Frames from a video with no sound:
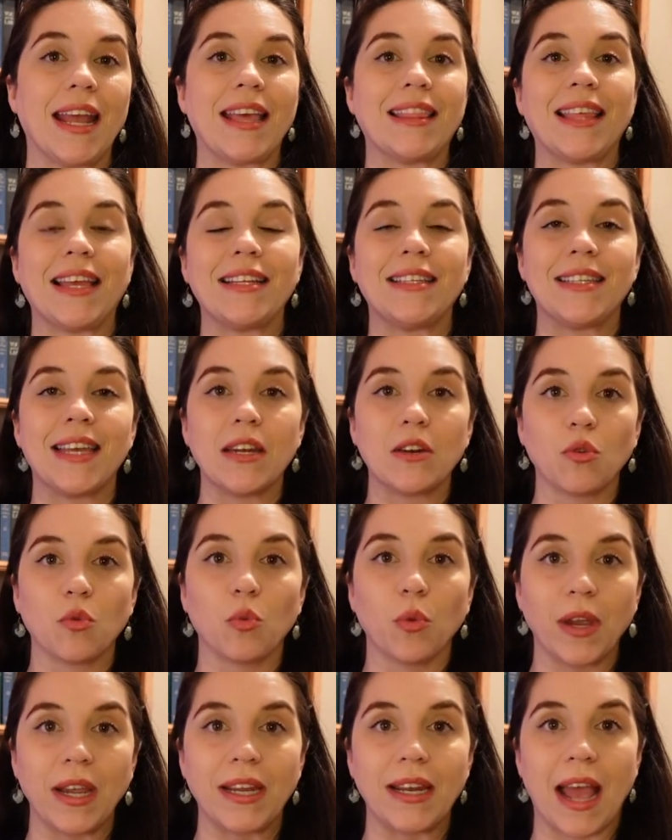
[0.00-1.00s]
and they
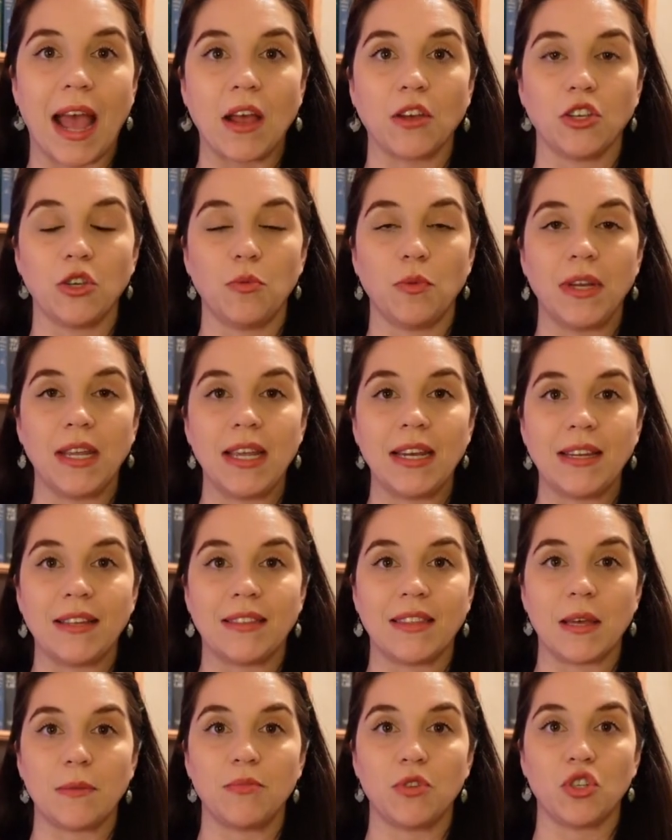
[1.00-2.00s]
didn't read how you
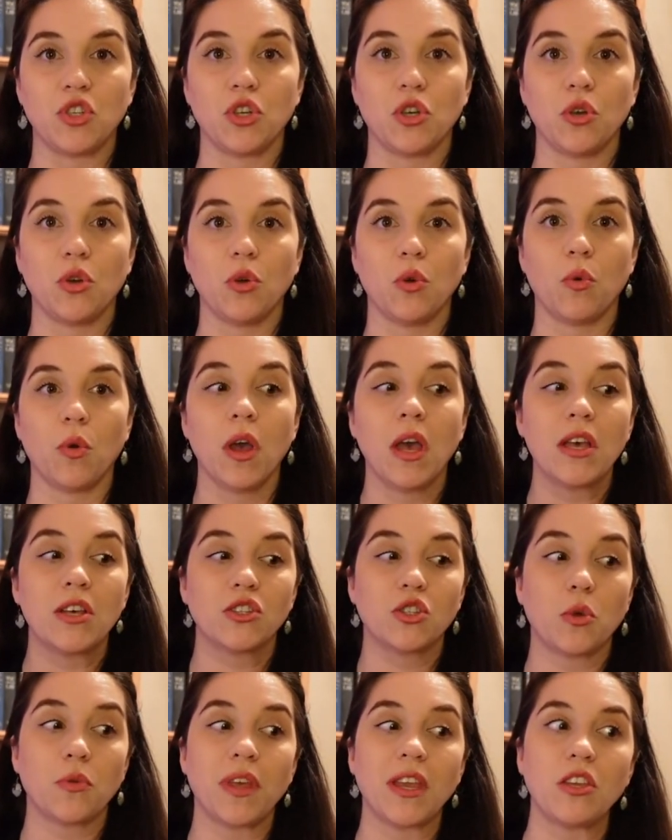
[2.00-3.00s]
needed them to
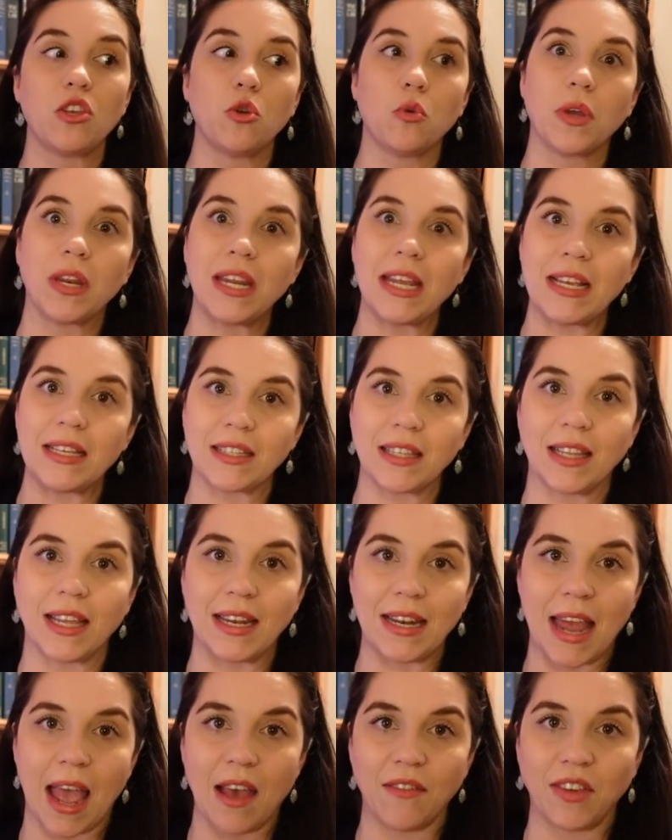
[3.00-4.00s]
so that you could easily
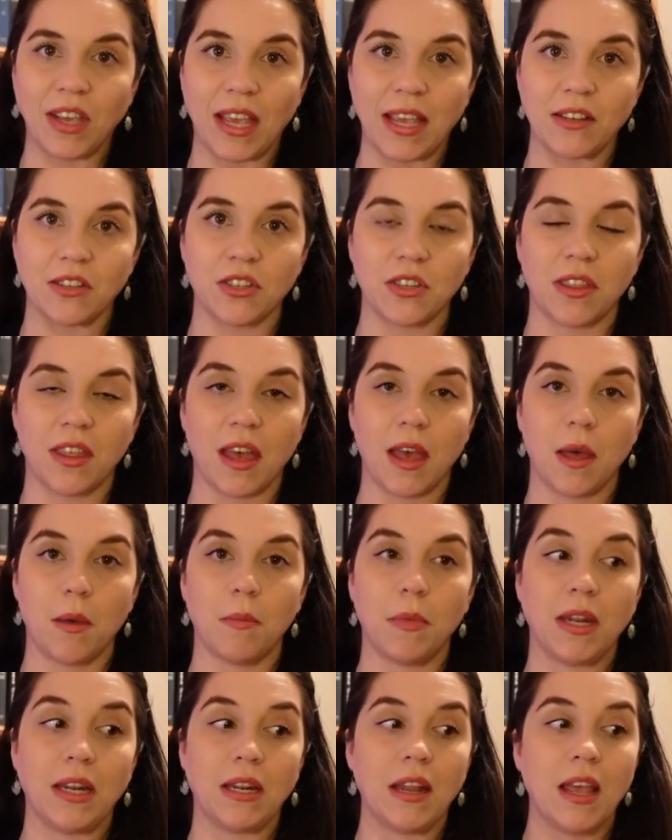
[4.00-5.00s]
navigate to
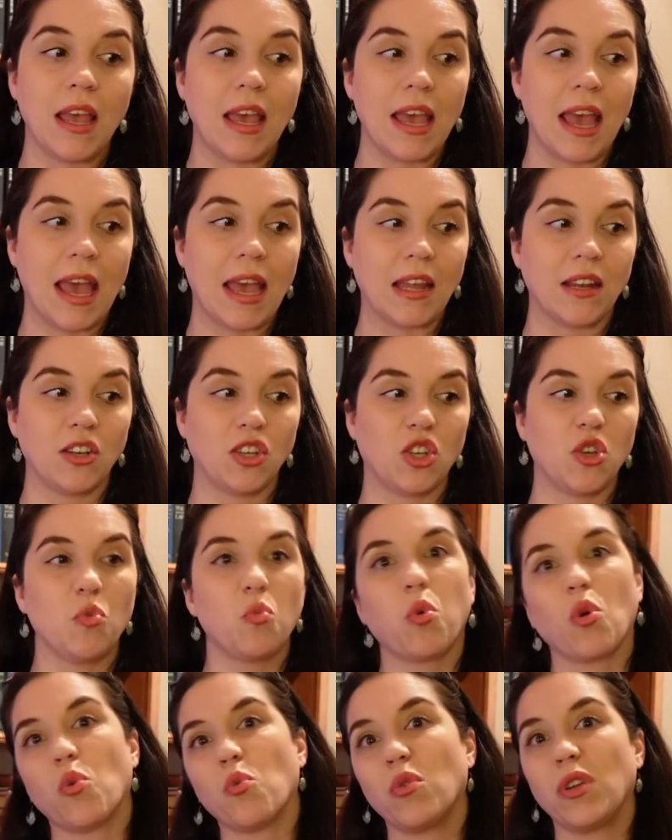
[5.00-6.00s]
them and you
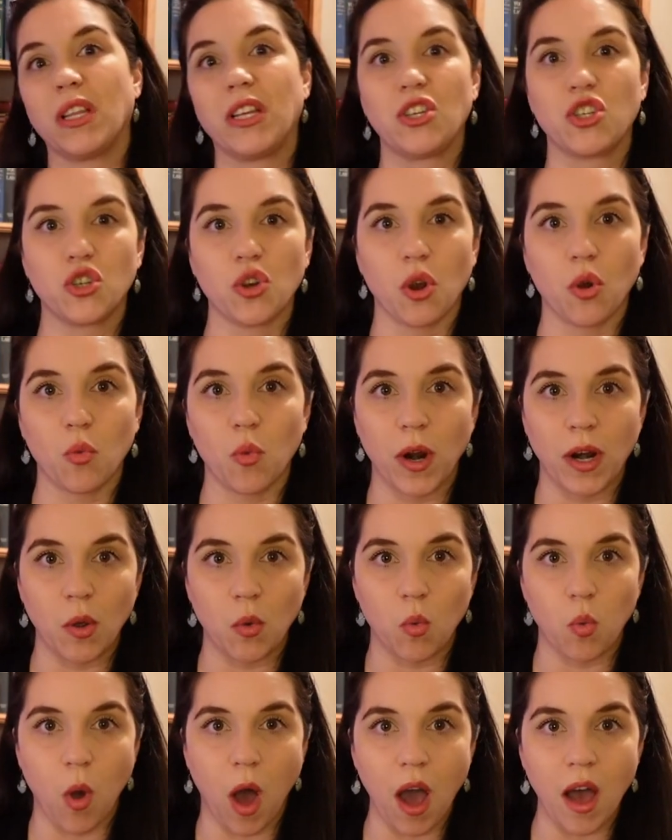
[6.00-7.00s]
weren't really sure what
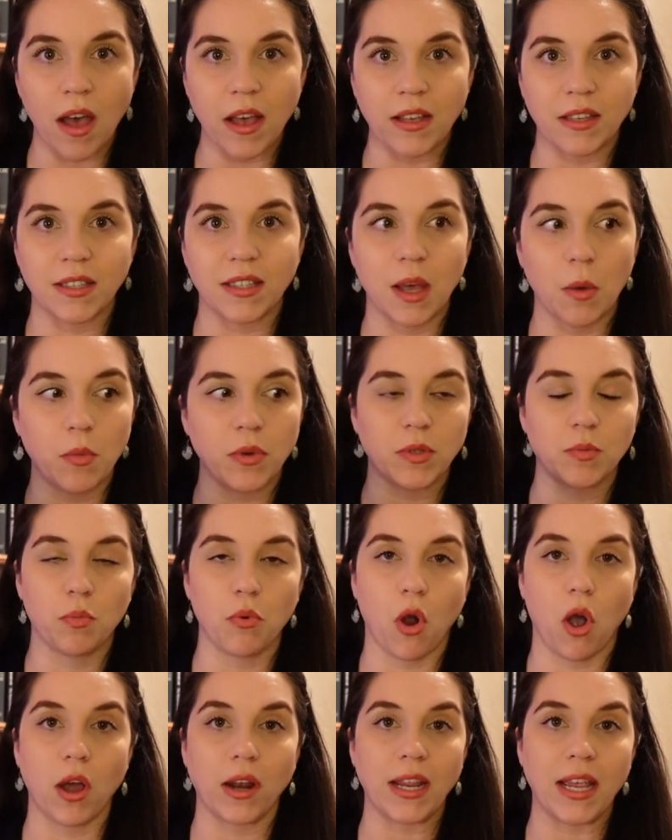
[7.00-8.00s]
it was that was
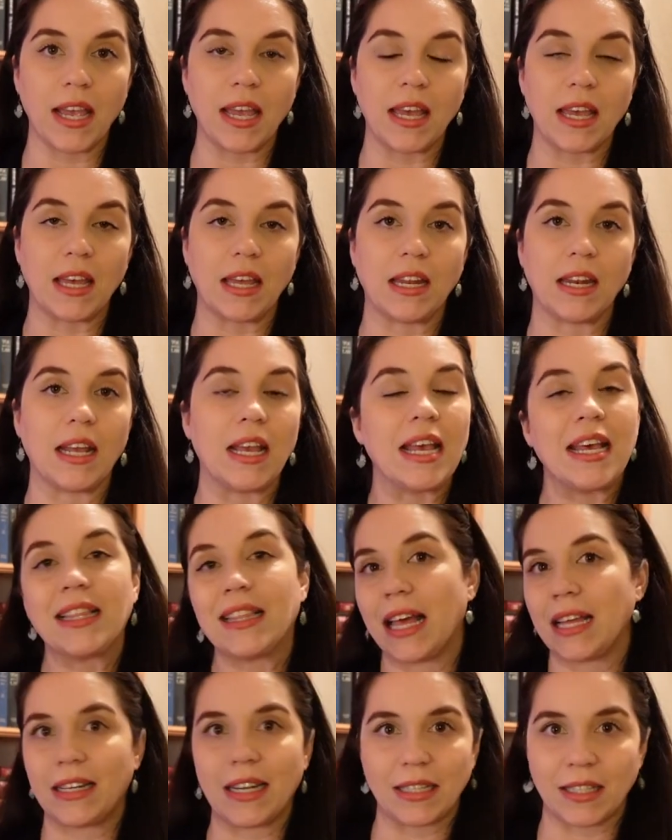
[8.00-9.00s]
brought in,
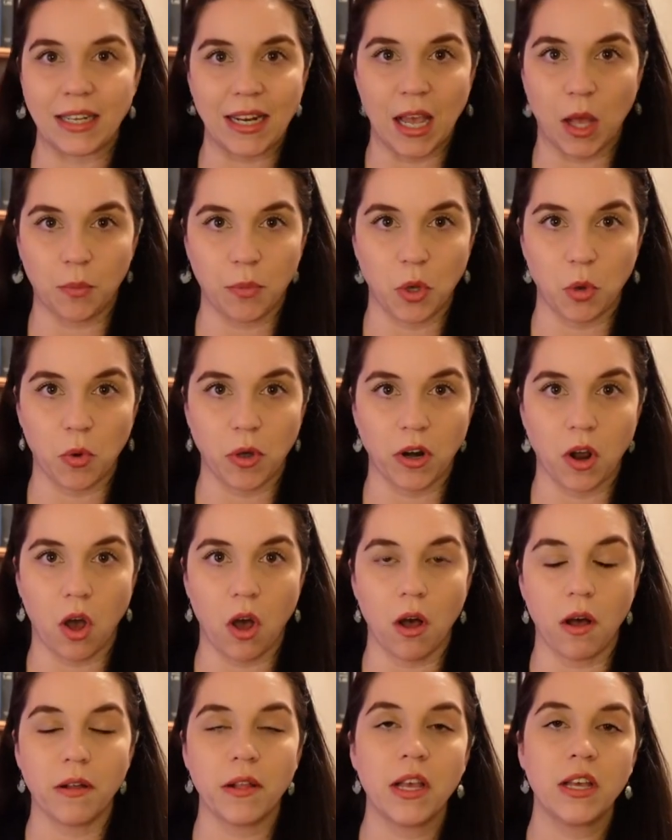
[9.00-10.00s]
that doesn't help you at
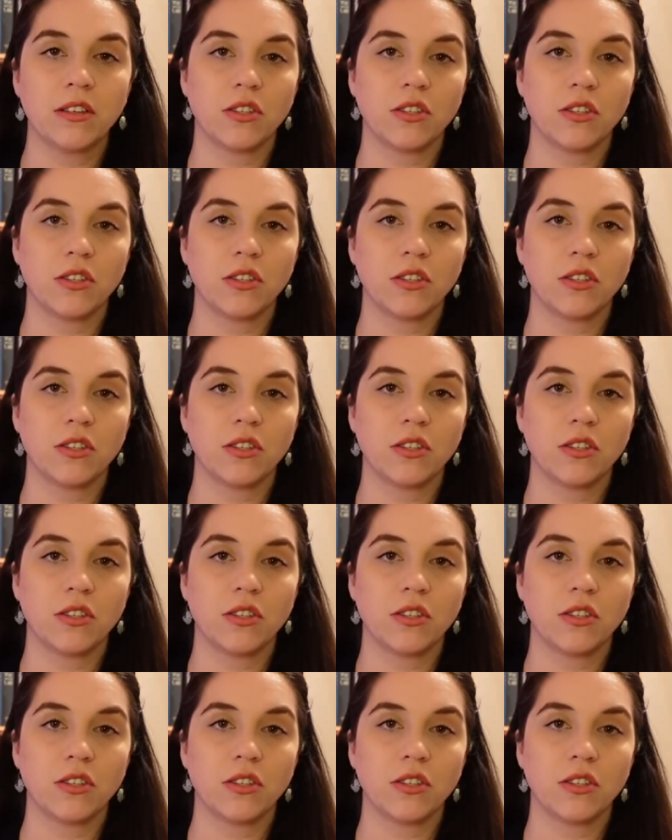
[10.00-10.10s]
all.